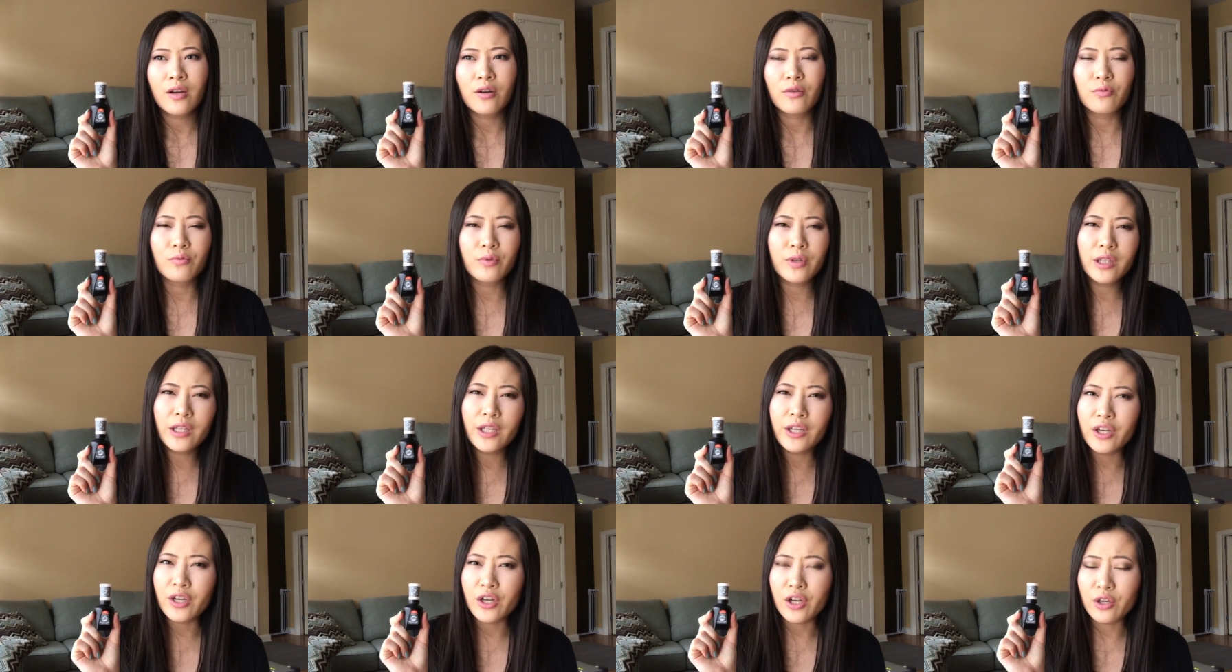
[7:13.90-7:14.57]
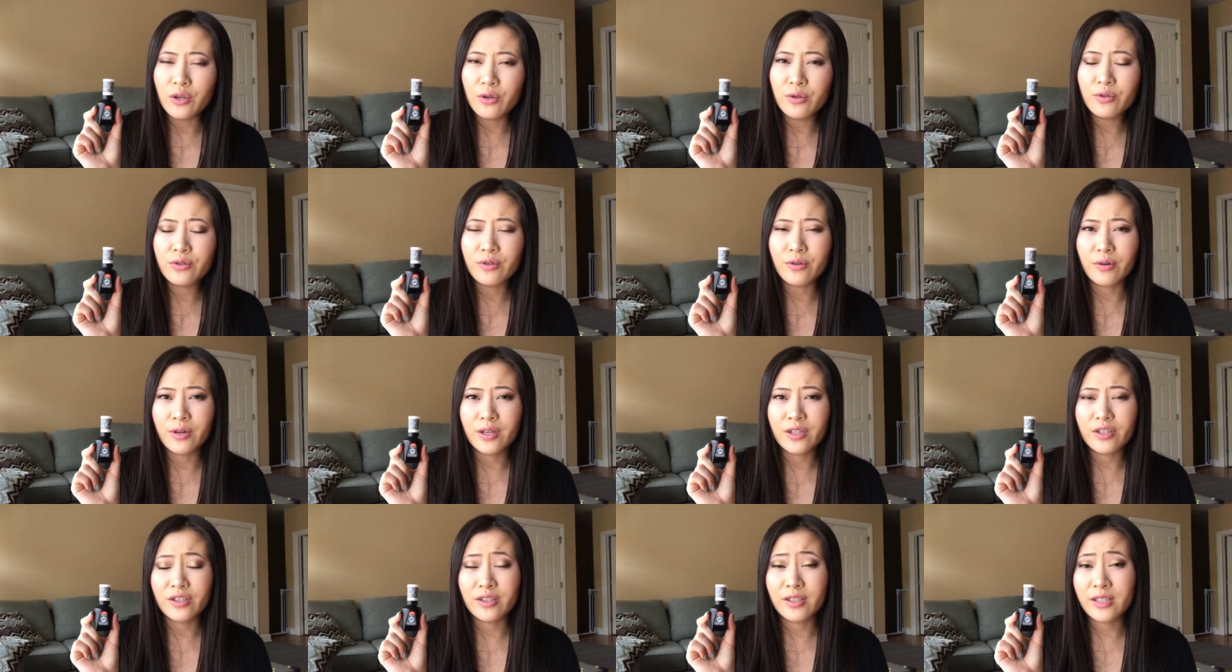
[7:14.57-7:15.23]
really nude
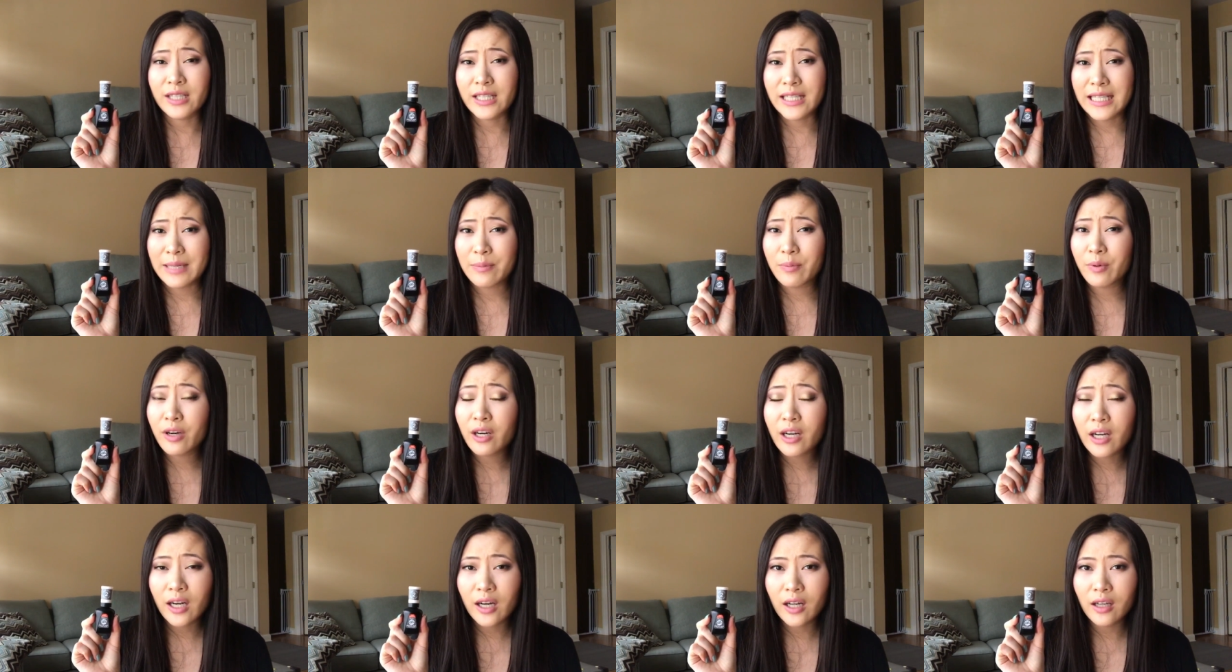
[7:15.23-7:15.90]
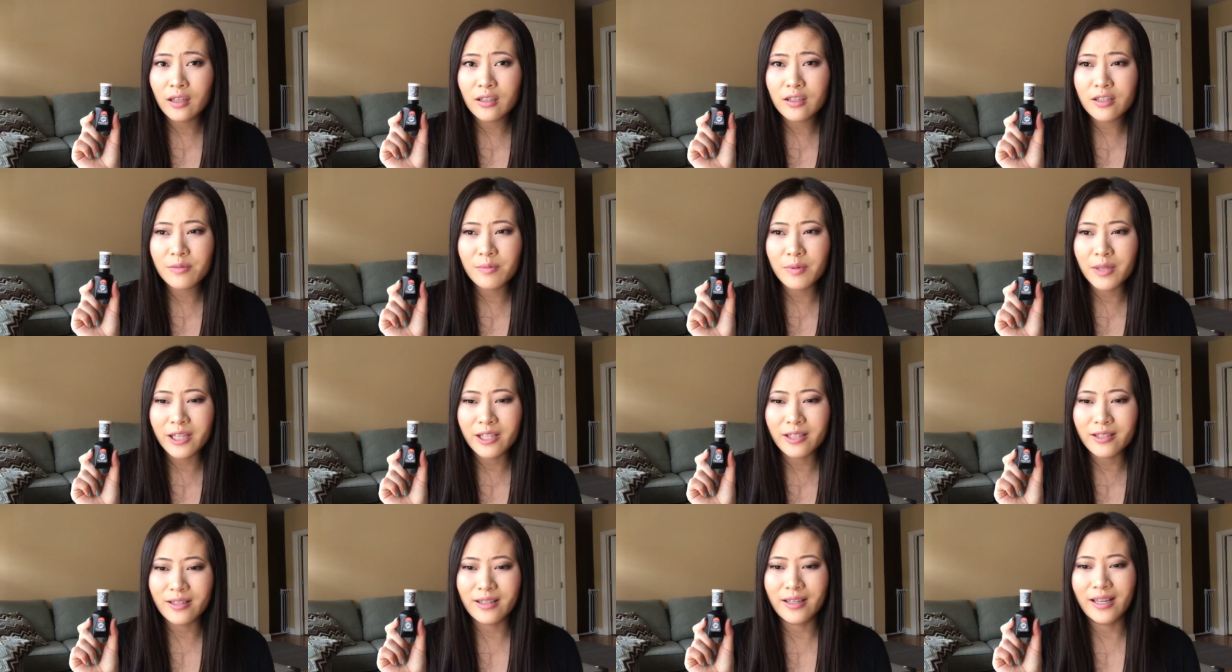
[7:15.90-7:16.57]
or just deeper colors
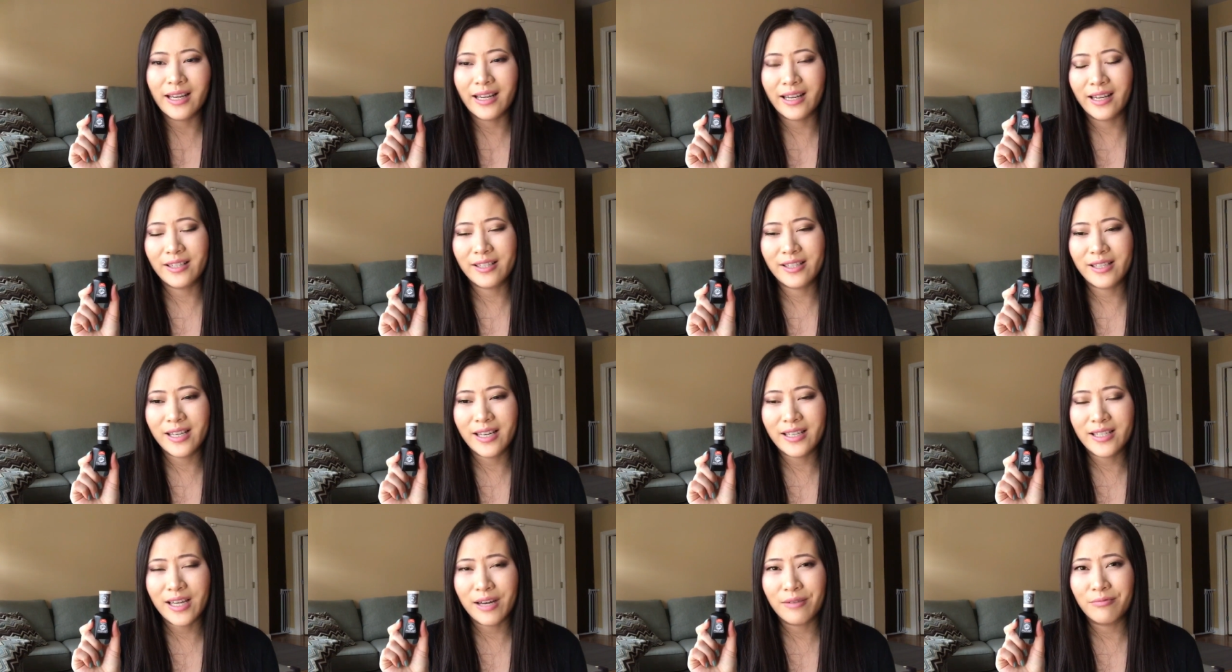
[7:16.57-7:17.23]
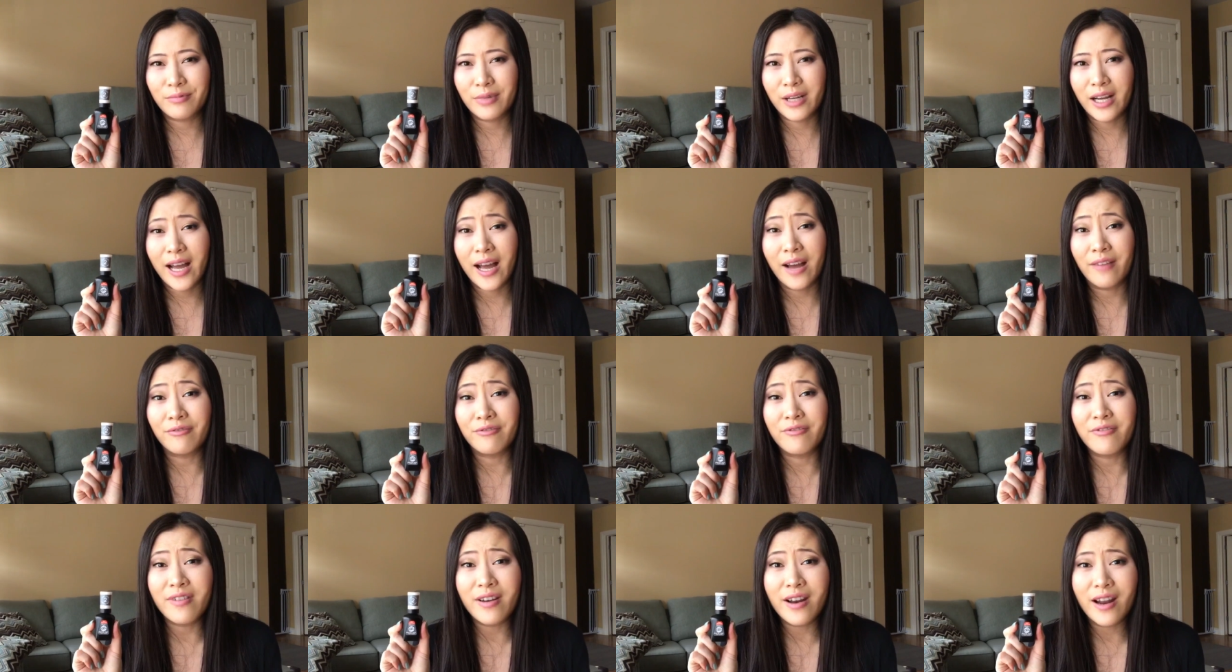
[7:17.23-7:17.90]
because like I said, I would
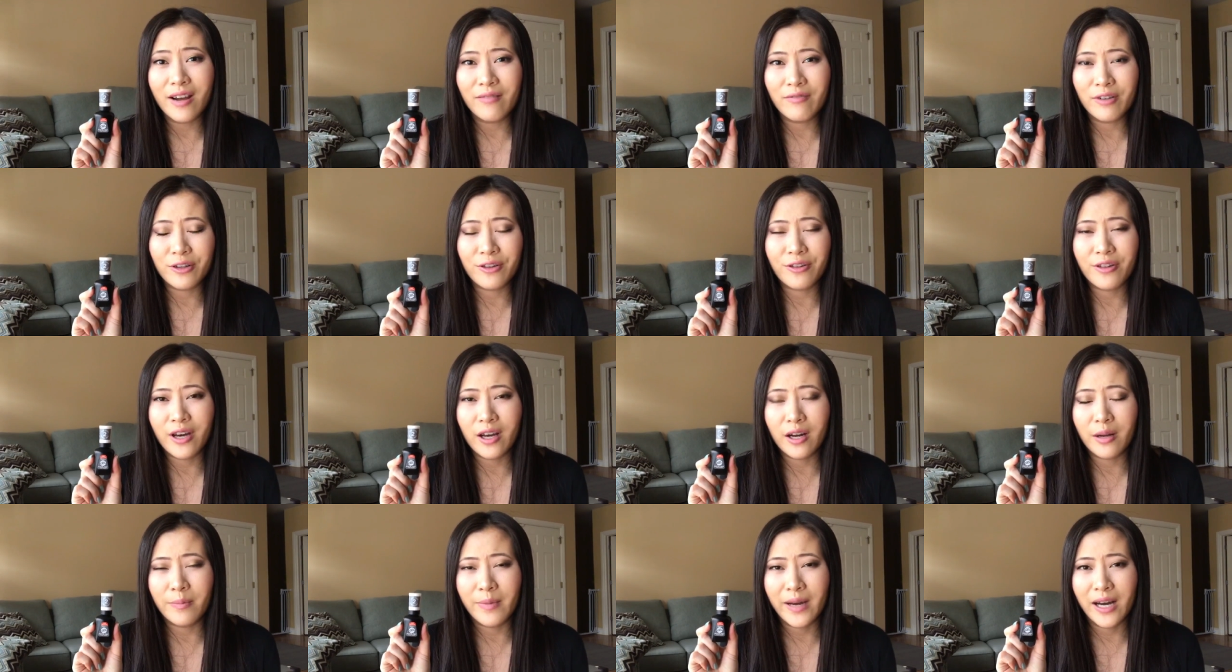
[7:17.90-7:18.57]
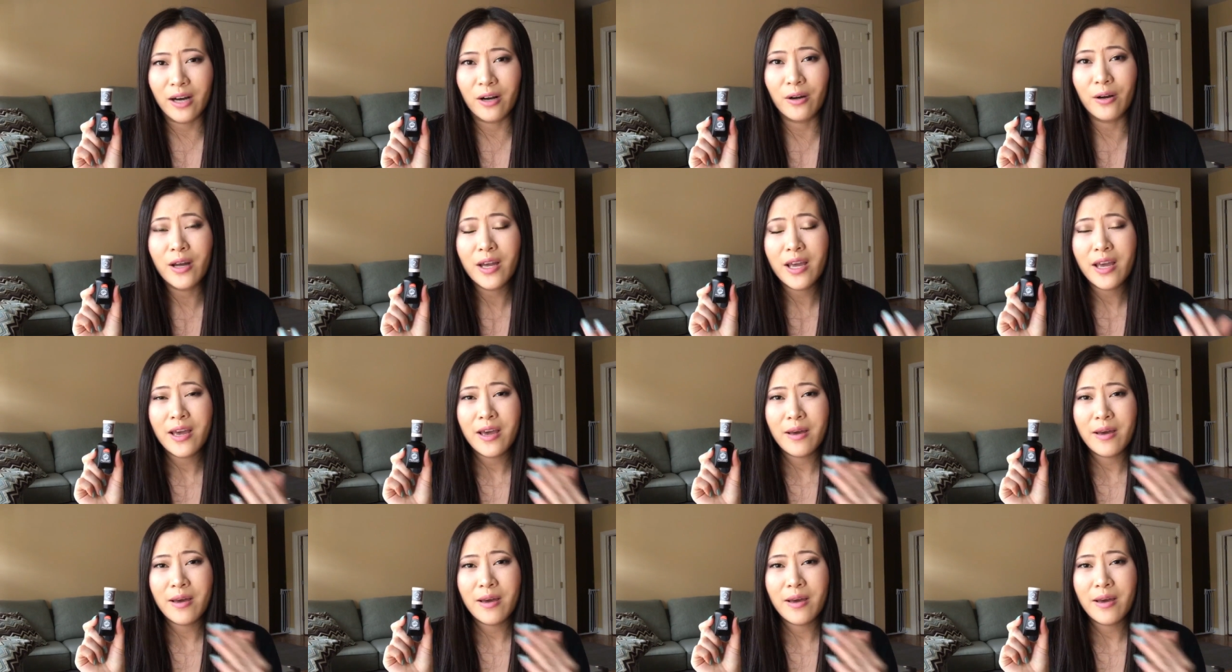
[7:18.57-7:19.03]
have never thought about